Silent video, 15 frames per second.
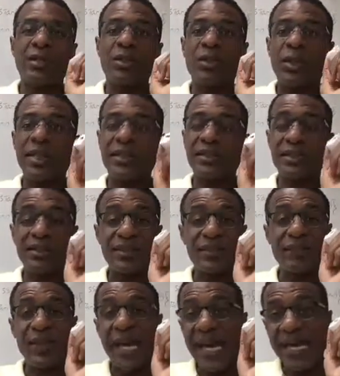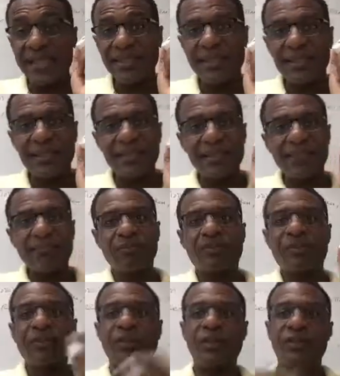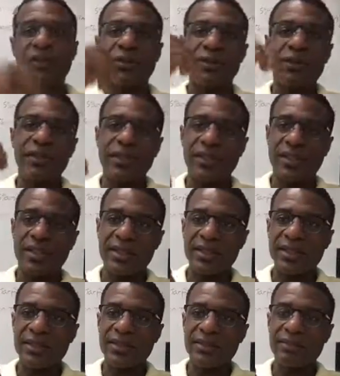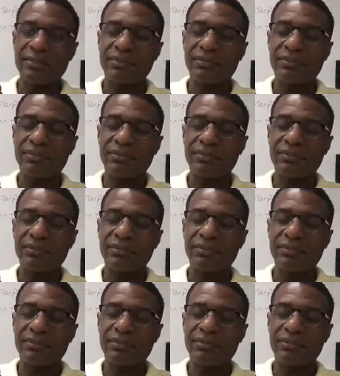twice as fast, you use this.